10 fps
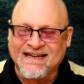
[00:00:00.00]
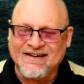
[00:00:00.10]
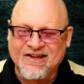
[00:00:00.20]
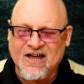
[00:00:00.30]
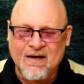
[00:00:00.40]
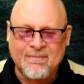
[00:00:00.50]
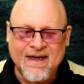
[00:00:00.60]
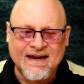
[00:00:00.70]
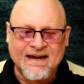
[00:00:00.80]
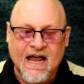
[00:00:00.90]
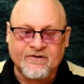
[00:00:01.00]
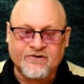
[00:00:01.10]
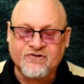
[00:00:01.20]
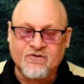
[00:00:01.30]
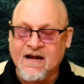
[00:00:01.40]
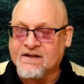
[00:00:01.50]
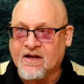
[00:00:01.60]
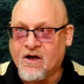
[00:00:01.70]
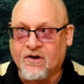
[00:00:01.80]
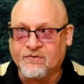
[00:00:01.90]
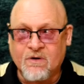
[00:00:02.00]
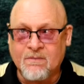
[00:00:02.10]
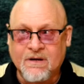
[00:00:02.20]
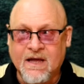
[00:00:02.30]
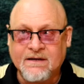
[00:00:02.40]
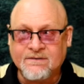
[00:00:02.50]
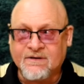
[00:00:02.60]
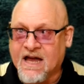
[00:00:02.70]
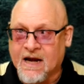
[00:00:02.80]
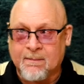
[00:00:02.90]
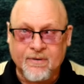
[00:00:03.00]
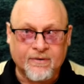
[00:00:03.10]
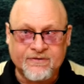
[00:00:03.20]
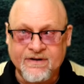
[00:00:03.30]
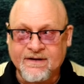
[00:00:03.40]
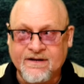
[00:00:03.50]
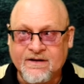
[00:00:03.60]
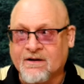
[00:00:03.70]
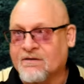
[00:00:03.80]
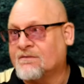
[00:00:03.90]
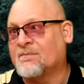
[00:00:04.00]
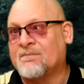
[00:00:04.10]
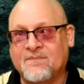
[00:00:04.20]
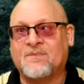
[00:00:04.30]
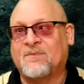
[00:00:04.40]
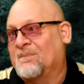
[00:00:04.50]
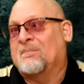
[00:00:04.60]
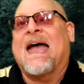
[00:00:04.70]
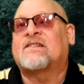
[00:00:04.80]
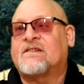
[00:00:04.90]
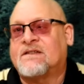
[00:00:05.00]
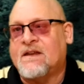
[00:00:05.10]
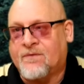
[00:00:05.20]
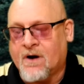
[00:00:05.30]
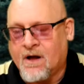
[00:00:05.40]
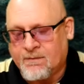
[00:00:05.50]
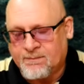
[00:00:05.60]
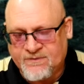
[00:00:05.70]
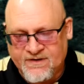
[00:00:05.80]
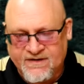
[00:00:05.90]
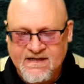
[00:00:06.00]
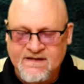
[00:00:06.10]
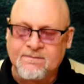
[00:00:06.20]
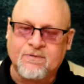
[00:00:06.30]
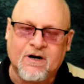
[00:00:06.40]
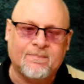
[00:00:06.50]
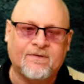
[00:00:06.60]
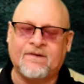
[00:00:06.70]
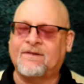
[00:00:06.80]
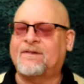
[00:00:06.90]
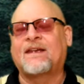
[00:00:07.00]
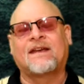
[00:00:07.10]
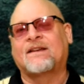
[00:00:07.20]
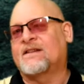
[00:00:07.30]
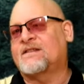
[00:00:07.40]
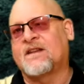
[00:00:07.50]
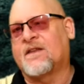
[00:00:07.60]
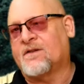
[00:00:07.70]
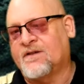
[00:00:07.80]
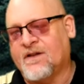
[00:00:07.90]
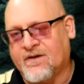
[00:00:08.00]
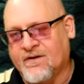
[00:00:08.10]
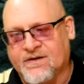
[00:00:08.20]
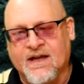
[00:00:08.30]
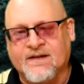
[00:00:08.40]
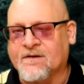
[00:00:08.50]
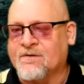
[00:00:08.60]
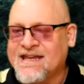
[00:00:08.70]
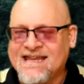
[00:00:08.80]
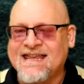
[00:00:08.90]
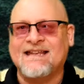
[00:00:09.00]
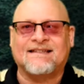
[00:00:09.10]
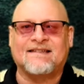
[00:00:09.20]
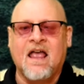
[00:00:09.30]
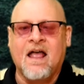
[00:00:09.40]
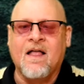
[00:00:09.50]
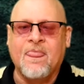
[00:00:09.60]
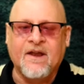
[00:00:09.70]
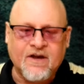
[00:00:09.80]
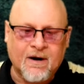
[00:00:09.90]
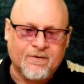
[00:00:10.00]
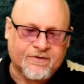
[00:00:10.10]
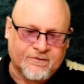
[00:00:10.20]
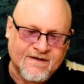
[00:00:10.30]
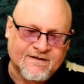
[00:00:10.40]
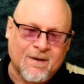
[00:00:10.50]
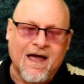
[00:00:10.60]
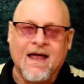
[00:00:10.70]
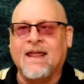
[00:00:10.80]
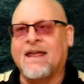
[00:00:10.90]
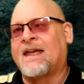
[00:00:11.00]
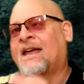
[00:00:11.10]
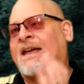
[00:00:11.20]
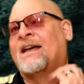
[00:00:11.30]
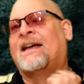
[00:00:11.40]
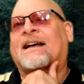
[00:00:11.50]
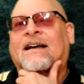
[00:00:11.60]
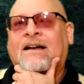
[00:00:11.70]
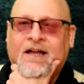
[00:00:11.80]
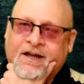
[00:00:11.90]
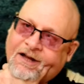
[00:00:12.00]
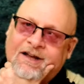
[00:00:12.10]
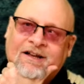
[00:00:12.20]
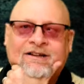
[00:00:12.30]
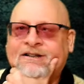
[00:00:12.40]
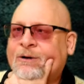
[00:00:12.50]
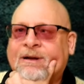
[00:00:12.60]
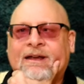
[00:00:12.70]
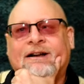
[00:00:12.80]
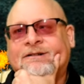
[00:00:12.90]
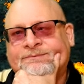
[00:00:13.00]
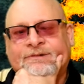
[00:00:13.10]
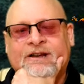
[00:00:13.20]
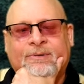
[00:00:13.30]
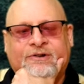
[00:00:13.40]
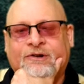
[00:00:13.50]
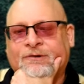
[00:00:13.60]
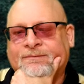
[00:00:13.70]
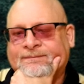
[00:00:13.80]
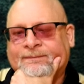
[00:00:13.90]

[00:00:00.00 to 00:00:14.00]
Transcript: end the combat as a strike that costs 1 blood, got a built-in, majesty for all intents and purposes. Just another good thing. So he hits the number 3 spot. Here we go. Number two.